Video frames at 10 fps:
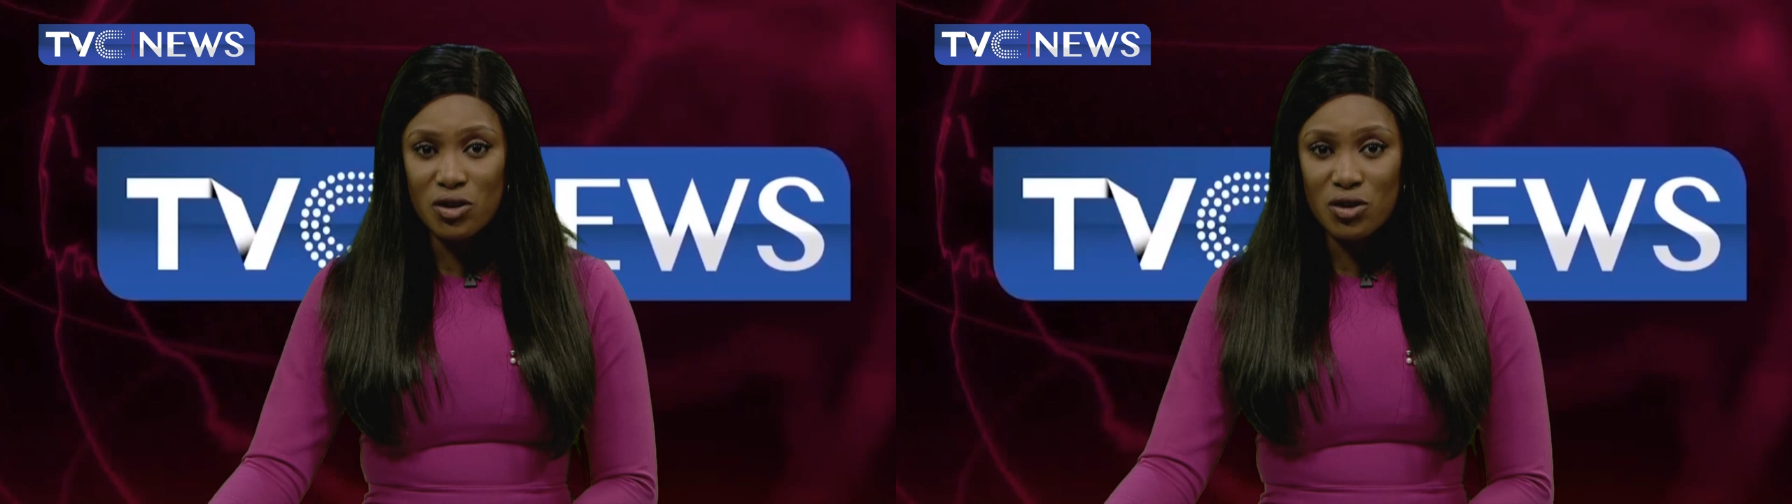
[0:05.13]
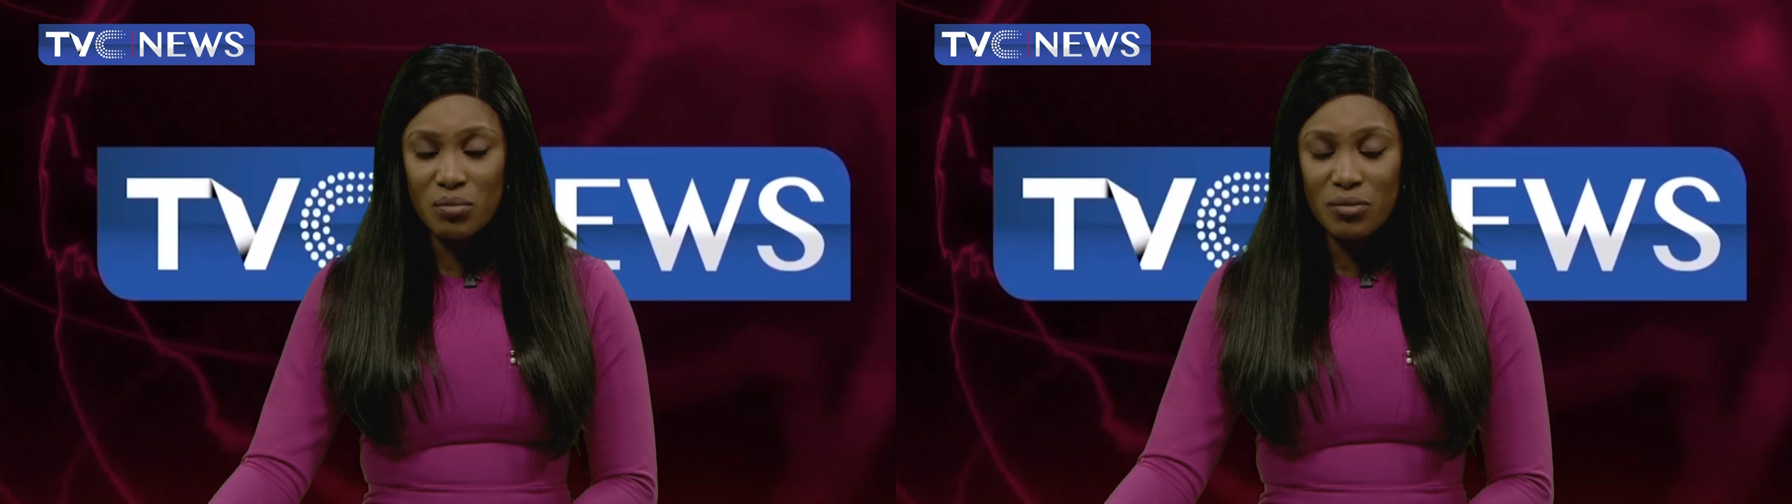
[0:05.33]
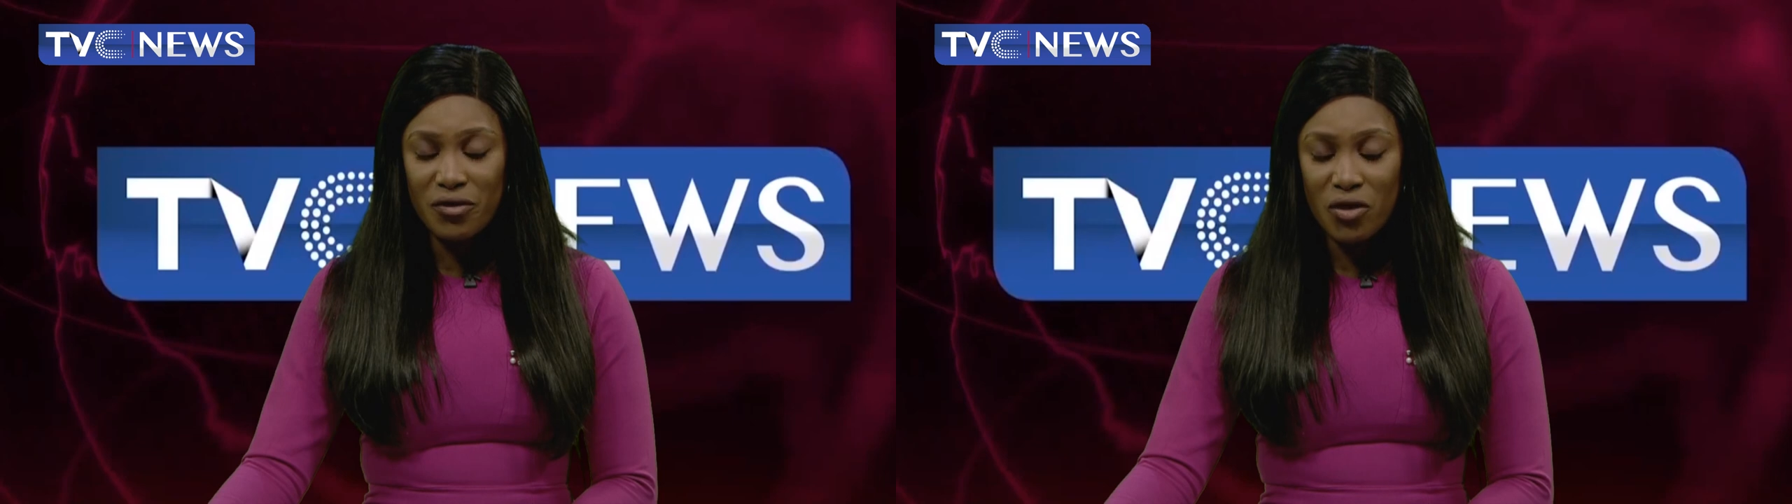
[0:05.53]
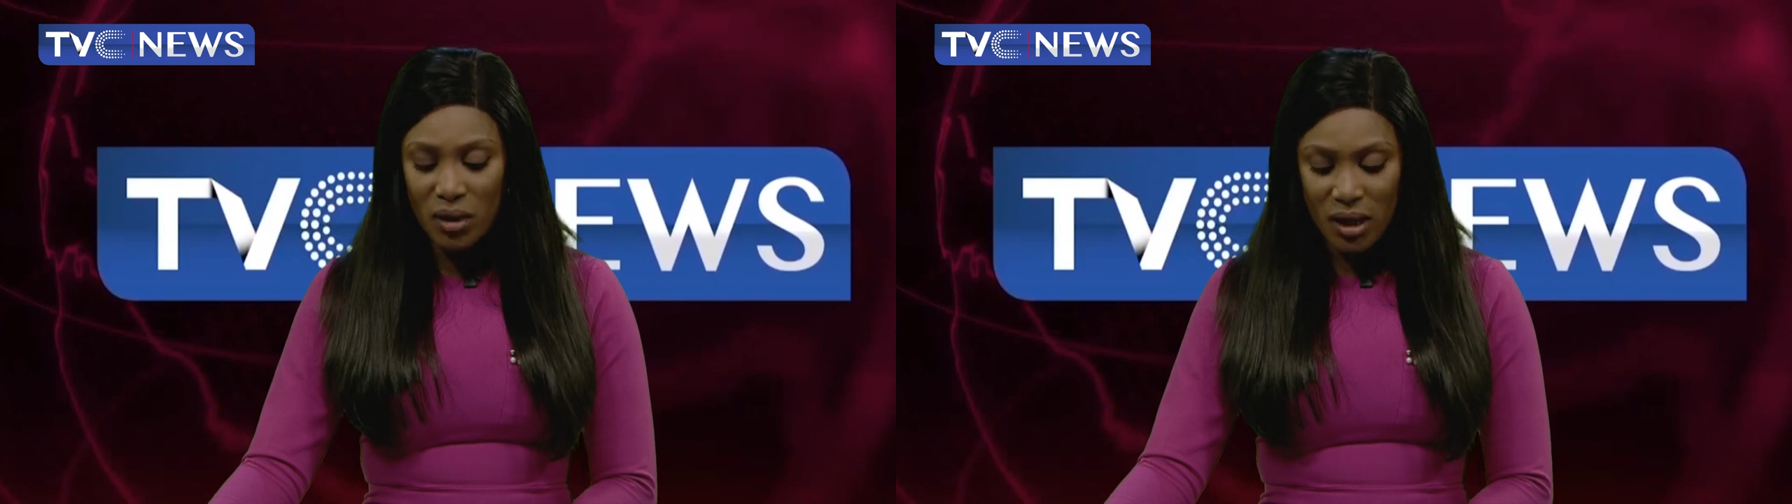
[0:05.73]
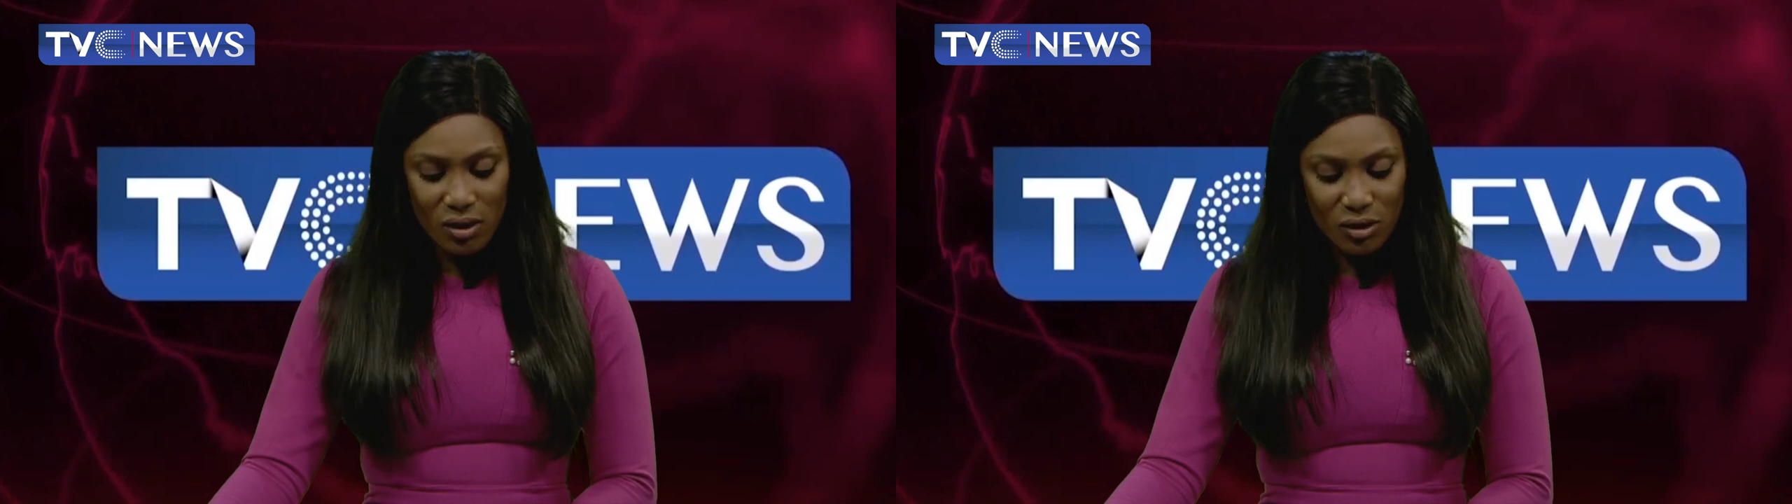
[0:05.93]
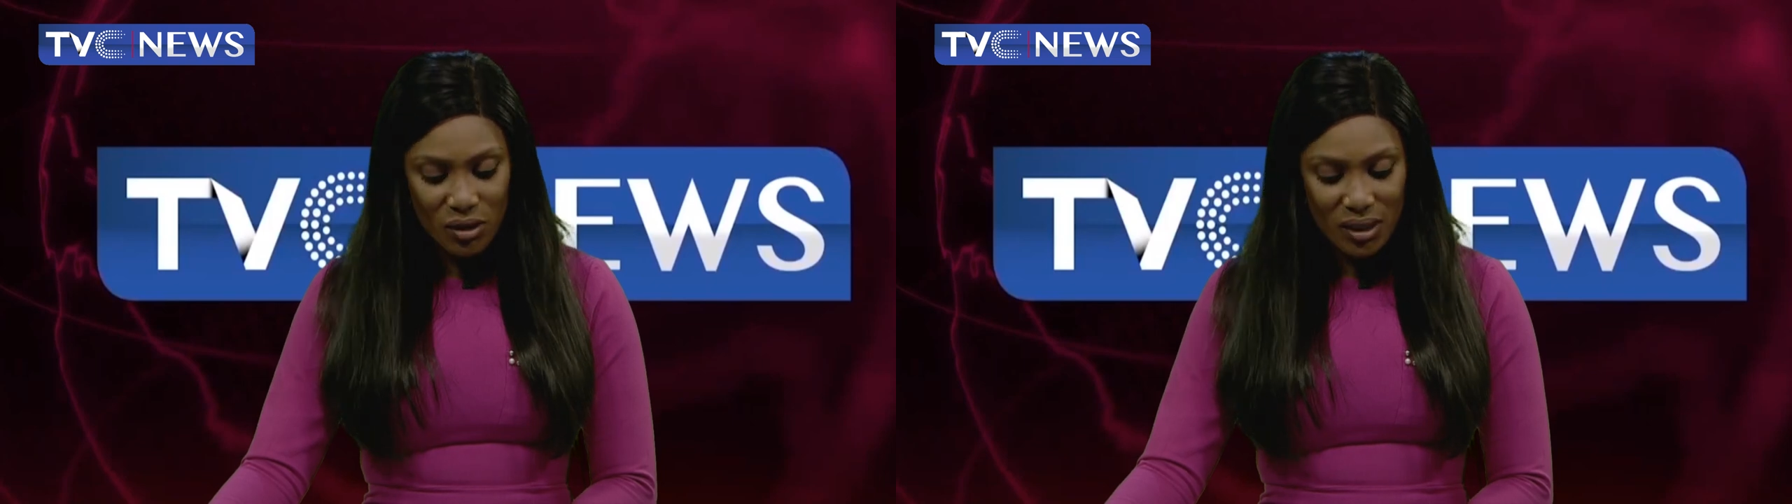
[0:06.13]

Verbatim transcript: Zoom from Lagos. Good to